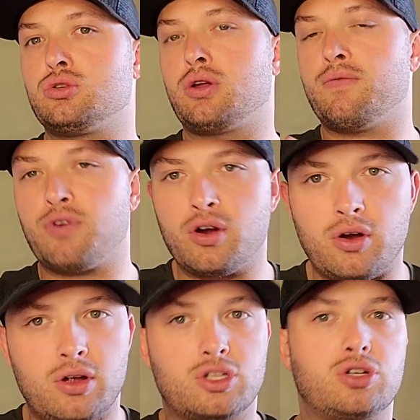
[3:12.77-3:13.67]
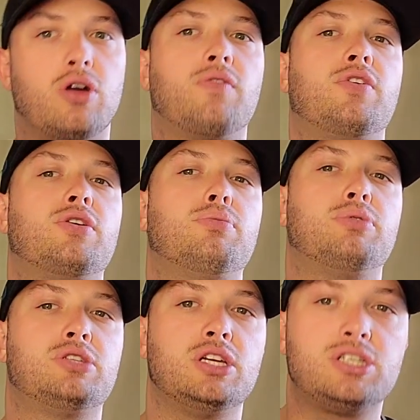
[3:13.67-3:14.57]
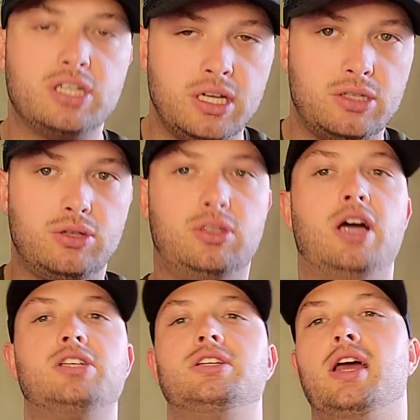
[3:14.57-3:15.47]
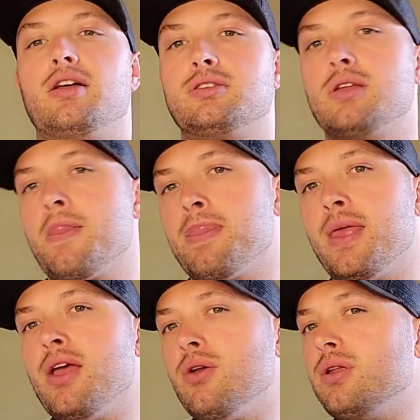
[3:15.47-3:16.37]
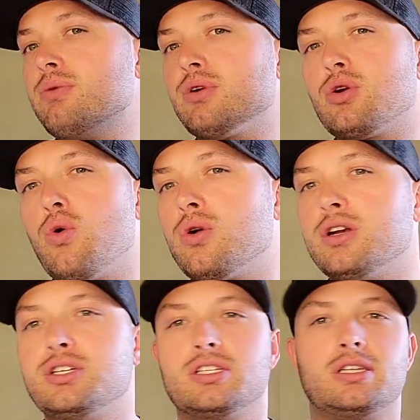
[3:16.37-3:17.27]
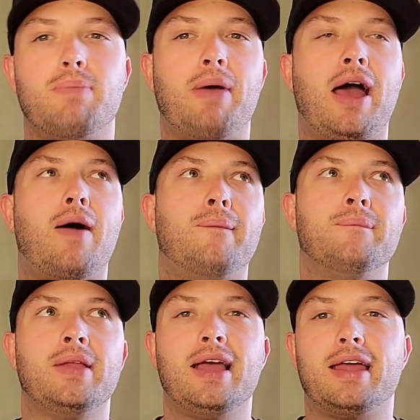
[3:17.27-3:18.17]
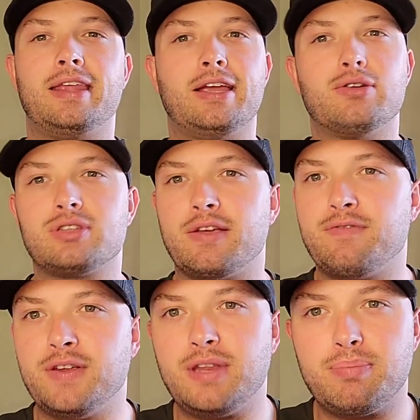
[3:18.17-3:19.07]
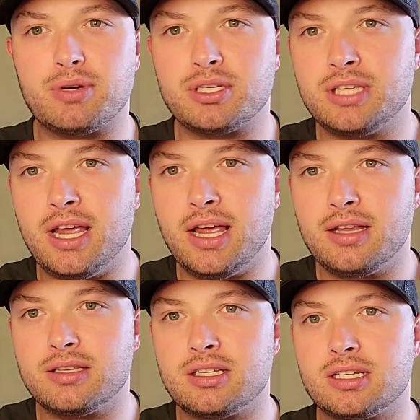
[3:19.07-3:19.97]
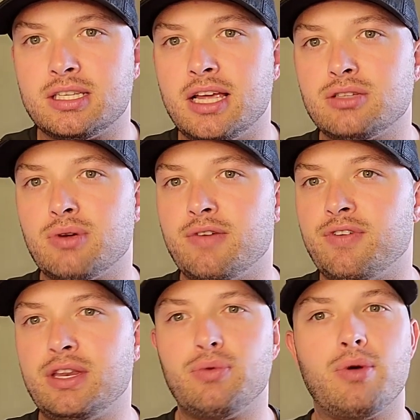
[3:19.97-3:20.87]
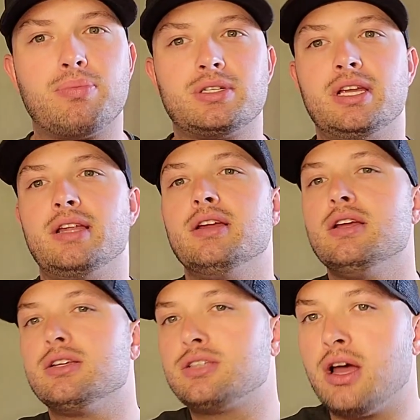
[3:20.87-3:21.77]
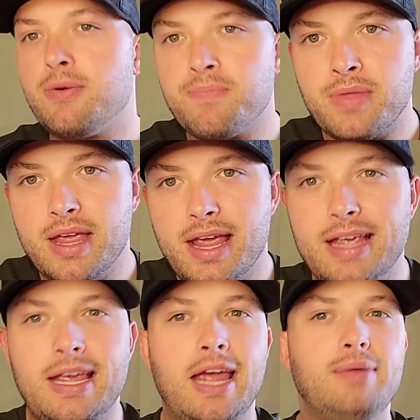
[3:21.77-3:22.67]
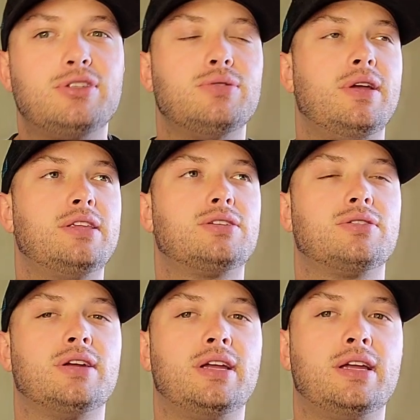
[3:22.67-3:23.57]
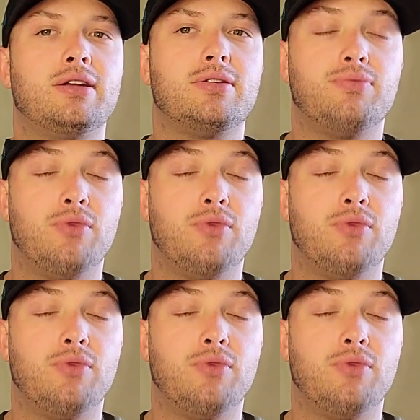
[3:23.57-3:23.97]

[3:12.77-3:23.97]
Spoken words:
convert on strong field position into touchdowns. They only recorded just about, I think it was like 50% success rate, 51%. So, when it came to entering